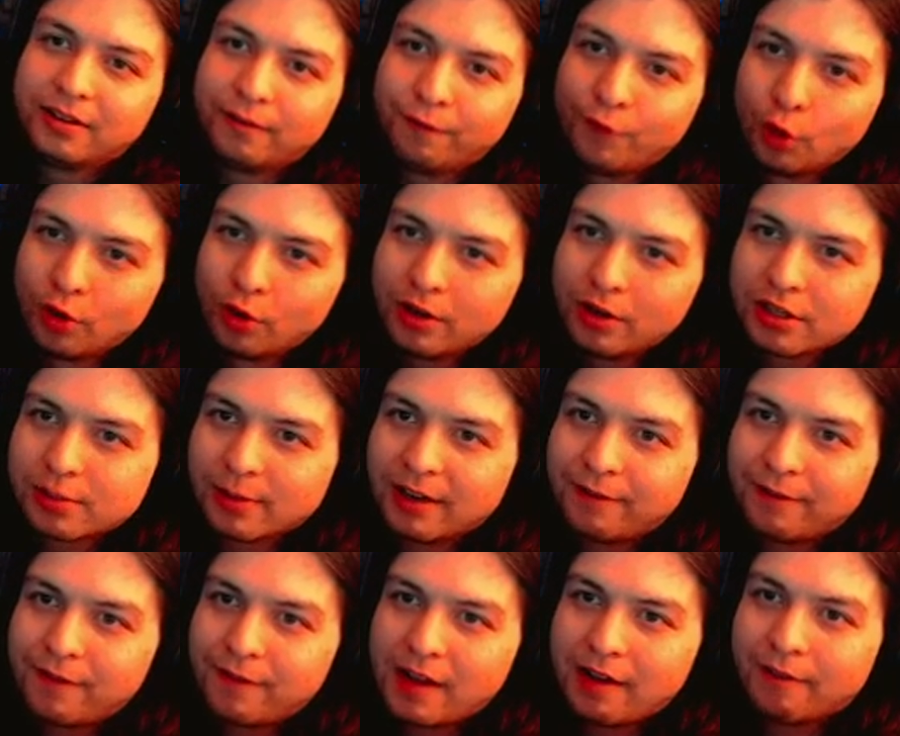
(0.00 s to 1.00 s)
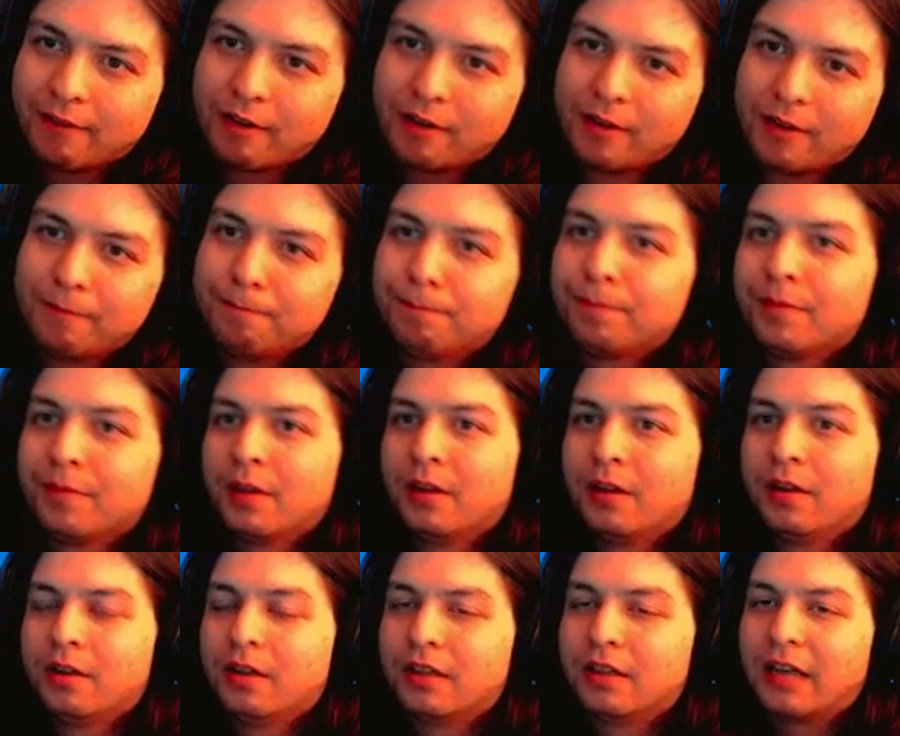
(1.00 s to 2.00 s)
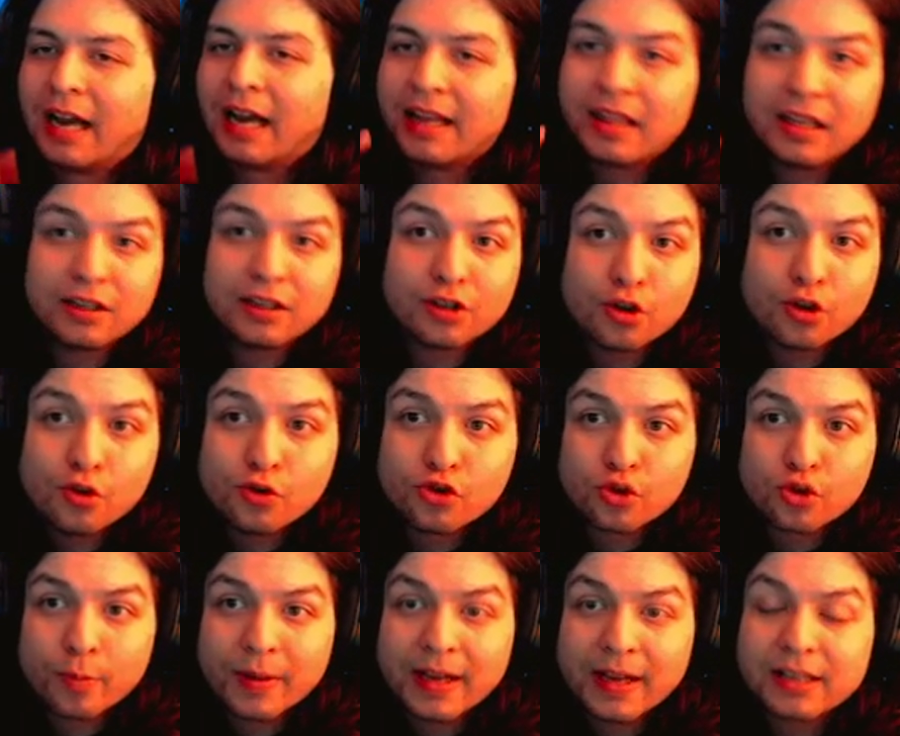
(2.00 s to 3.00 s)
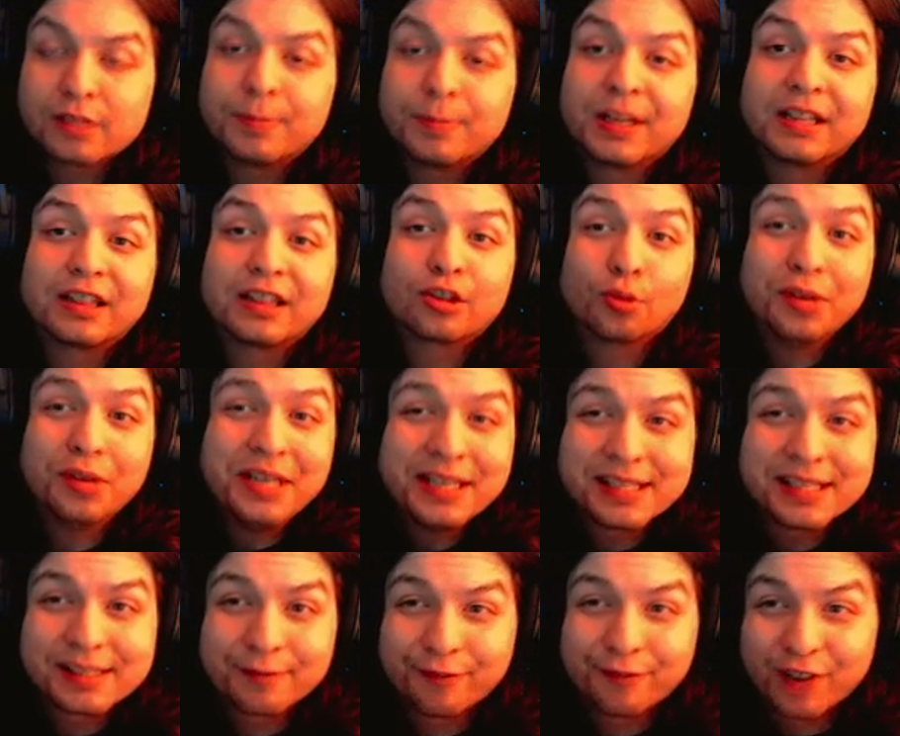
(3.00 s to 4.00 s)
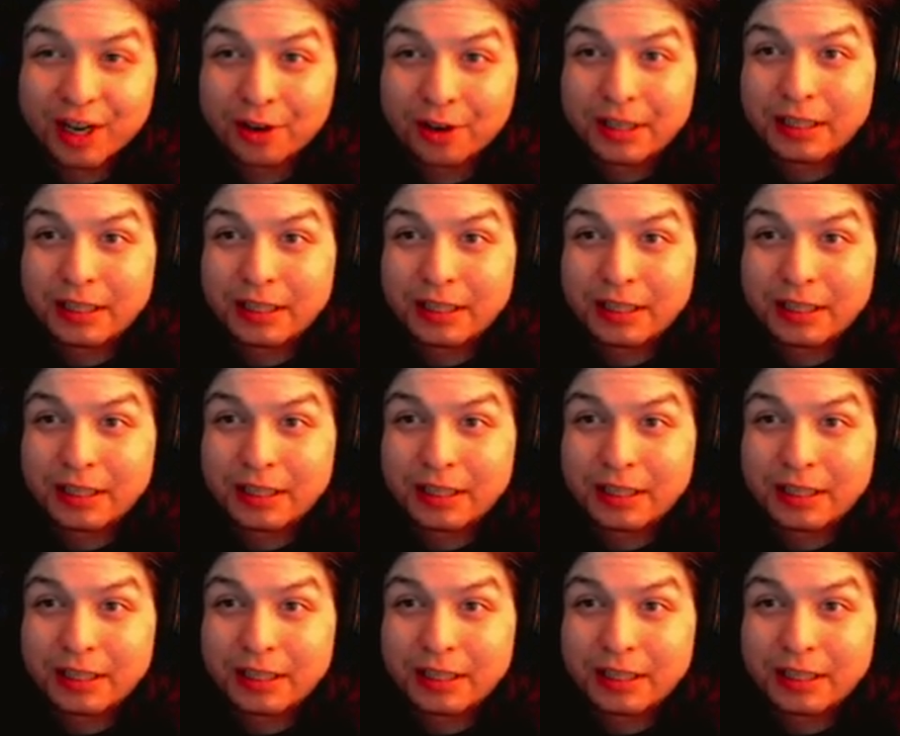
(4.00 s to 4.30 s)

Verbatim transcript: 4 is my favorite. I think 2's the best, but 3 is very